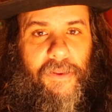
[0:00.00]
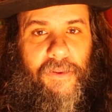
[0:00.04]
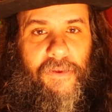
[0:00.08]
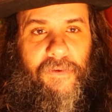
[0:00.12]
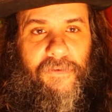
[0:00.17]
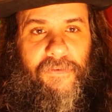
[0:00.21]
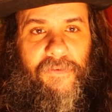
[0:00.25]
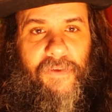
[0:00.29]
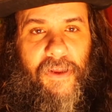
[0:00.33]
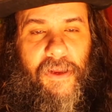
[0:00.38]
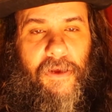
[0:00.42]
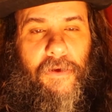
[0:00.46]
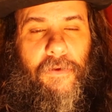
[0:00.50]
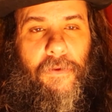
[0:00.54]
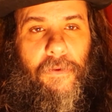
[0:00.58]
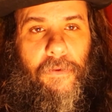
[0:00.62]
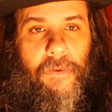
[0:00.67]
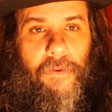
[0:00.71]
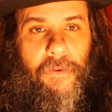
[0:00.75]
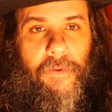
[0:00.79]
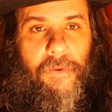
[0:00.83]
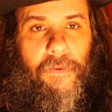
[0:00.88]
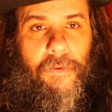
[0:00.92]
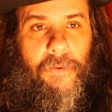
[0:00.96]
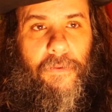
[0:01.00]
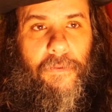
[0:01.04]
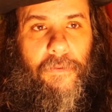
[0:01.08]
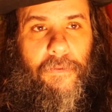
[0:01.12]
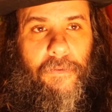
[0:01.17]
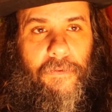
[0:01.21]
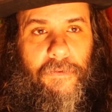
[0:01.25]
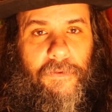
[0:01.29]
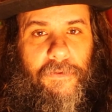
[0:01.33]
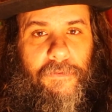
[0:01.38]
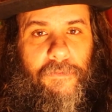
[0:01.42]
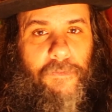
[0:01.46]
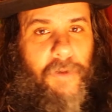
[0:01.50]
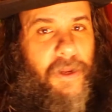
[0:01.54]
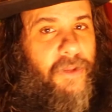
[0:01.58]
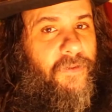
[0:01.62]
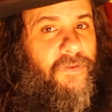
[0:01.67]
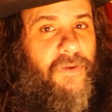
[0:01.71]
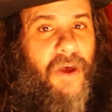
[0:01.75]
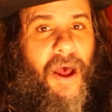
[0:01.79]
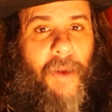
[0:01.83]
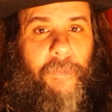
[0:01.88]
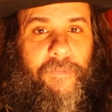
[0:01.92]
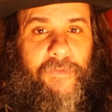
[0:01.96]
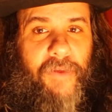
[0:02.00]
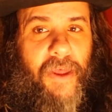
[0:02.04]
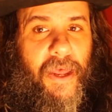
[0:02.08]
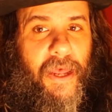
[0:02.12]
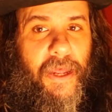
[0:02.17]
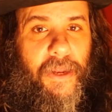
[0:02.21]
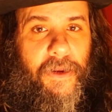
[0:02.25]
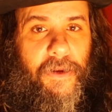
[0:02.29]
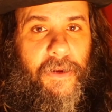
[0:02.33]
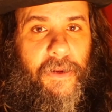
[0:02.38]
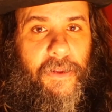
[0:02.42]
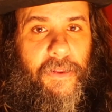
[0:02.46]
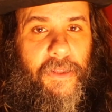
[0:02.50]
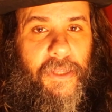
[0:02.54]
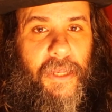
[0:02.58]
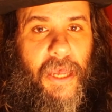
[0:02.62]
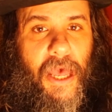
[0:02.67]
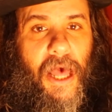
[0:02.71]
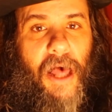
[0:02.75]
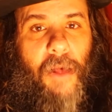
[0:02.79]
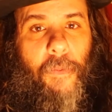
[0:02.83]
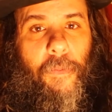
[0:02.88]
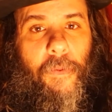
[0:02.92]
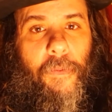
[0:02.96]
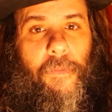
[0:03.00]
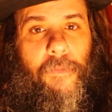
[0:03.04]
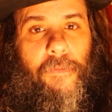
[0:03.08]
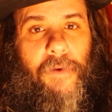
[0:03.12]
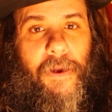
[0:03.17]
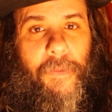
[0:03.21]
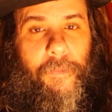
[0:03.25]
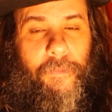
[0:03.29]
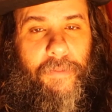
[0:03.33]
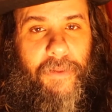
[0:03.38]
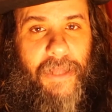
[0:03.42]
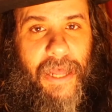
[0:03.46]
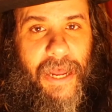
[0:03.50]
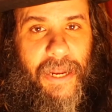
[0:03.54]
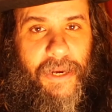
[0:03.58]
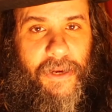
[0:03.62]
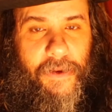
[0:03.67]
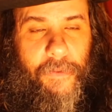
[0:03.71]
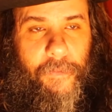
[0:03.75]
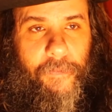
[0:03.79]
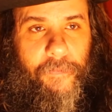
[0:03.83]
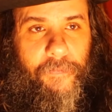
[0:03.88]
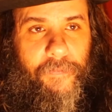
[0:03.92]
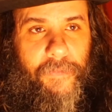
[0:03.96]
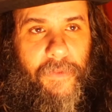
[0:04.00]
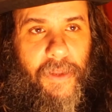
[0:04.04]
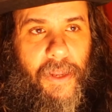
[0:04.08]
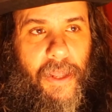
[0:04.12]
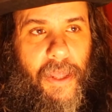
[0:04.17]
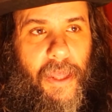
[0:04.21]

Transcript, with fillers: The single went top 10, the album went platinum.